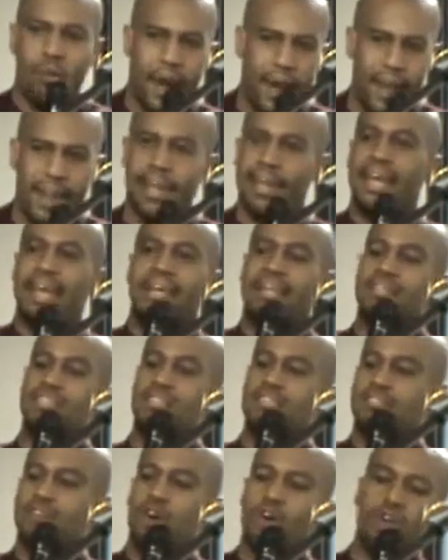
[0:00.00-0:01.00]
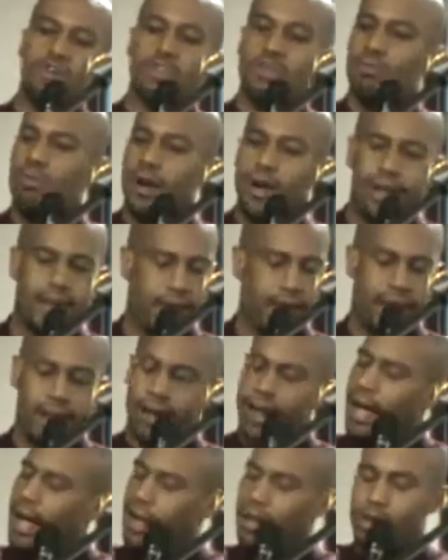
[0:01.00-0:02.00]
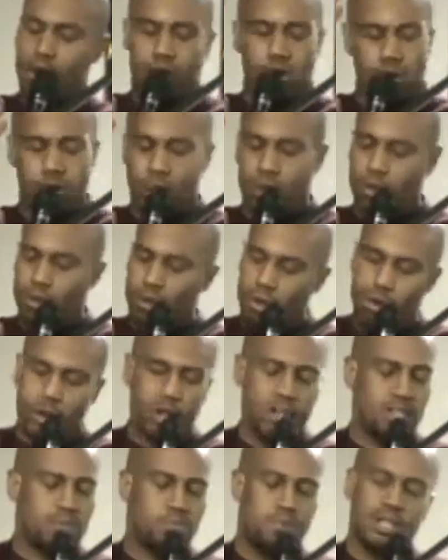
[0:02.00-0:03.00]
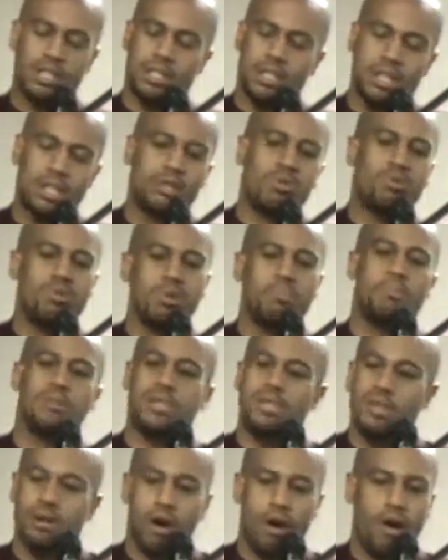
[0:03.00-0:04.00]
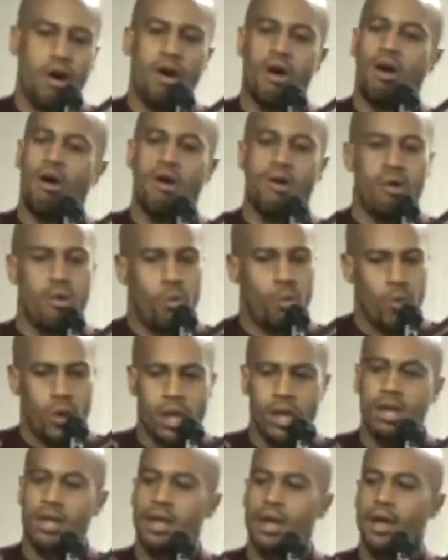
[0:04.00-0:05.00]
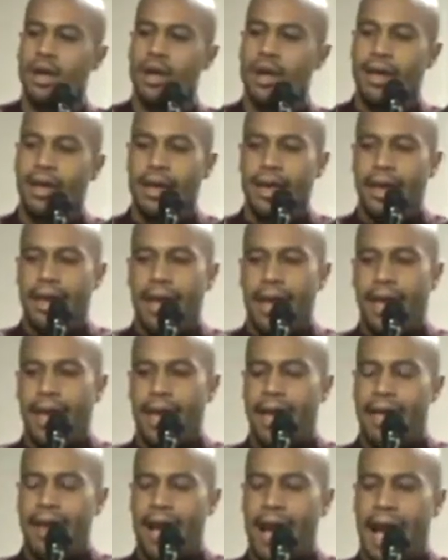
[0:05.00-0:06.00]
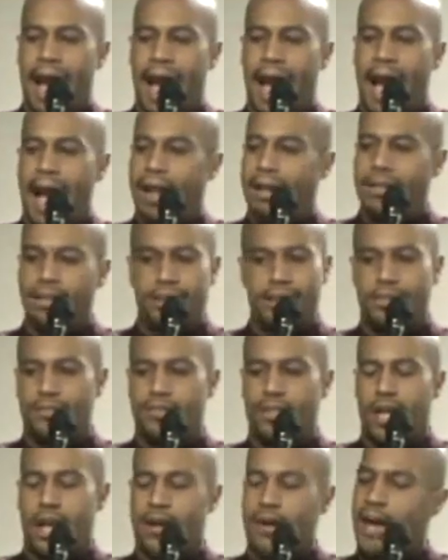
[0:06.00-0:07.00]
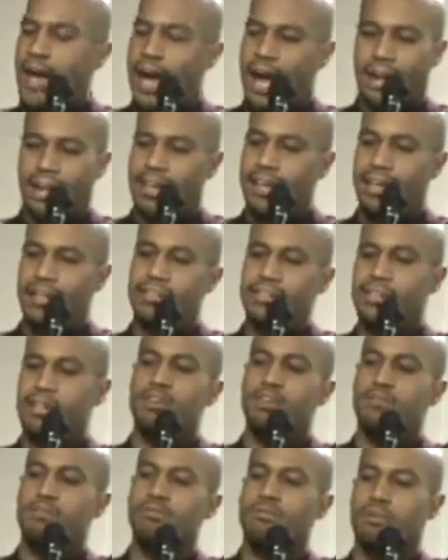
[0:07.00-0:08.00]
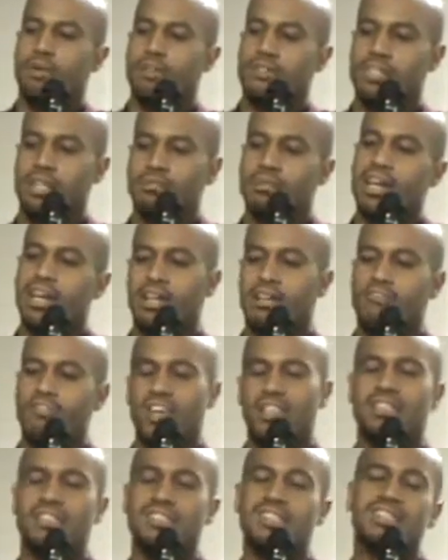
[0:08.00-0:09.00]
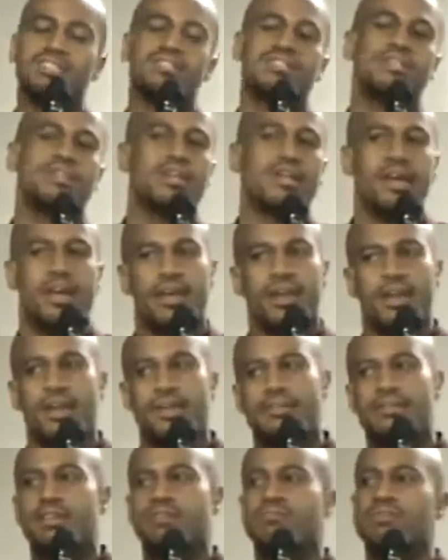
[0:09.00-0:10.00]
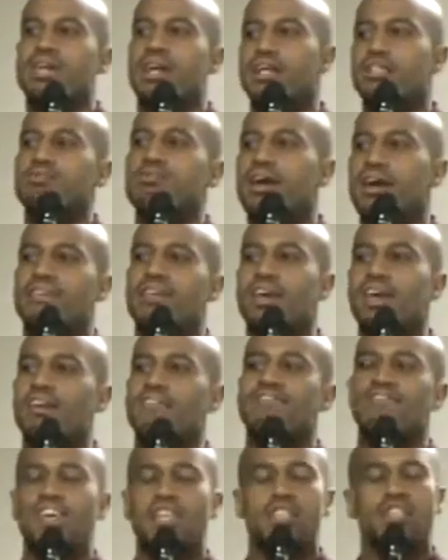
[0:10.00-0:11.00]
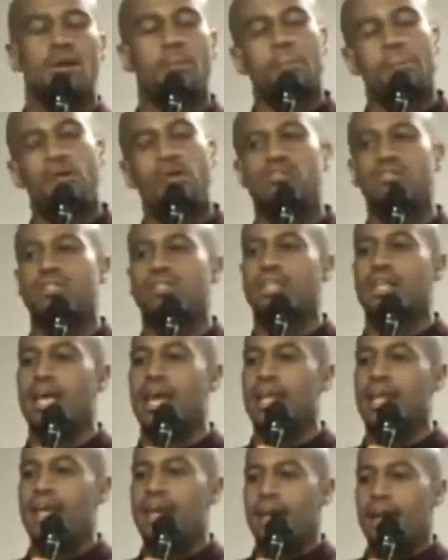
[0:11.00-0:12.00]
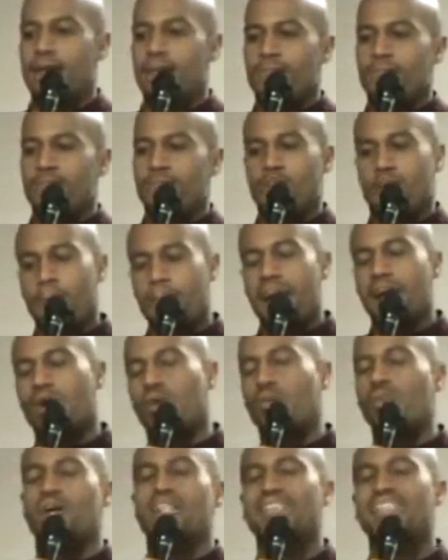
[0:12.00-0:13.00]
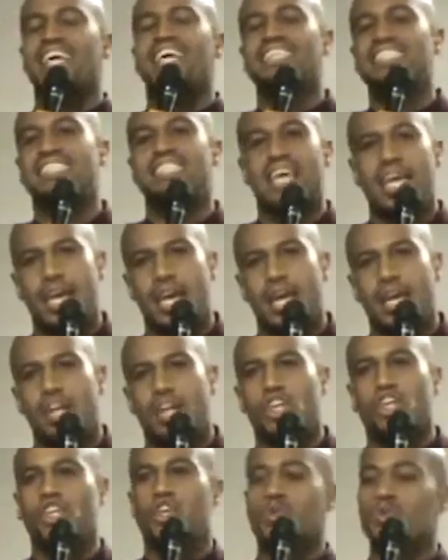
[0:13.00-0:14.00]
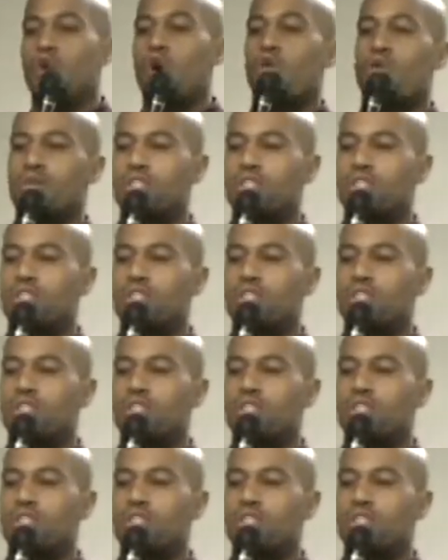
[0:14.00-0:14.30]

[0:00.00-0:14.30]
way, and this is the only way. And oh, I know well. the Lord has been dealing with me Amen. all That's the truth. And I can't tell you. Sometimes faith is listening, and, and sometimes you have to have faith in a person that no matter what they saying, you know